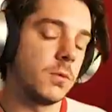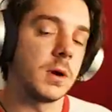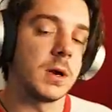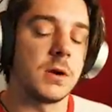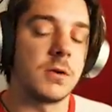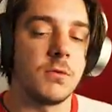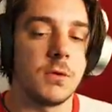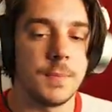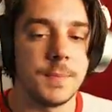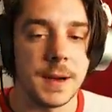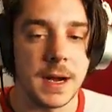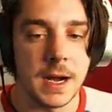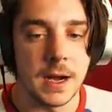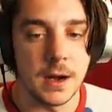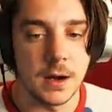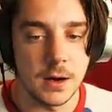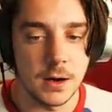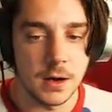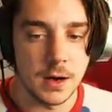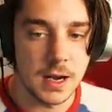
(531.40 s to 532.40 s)
We're gonna
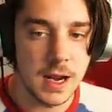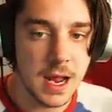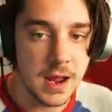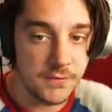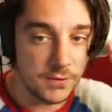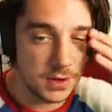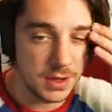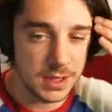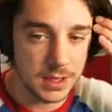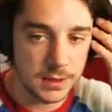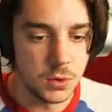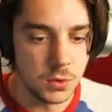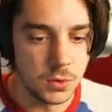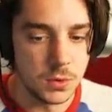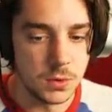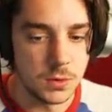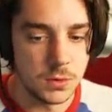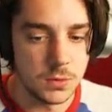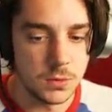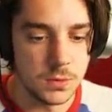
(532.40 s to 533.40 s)
repair everything.
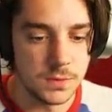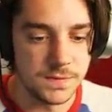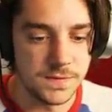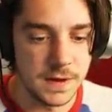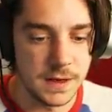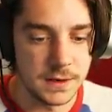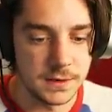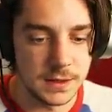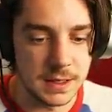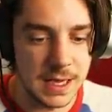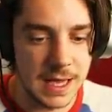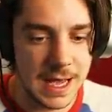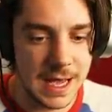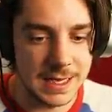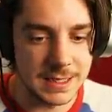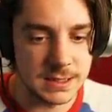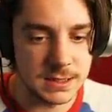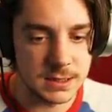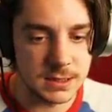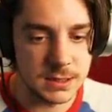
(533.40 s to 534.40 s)
Cool. We found
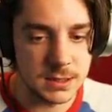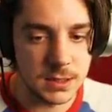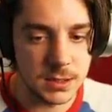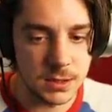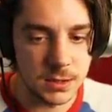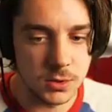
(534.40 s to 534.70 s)
gas.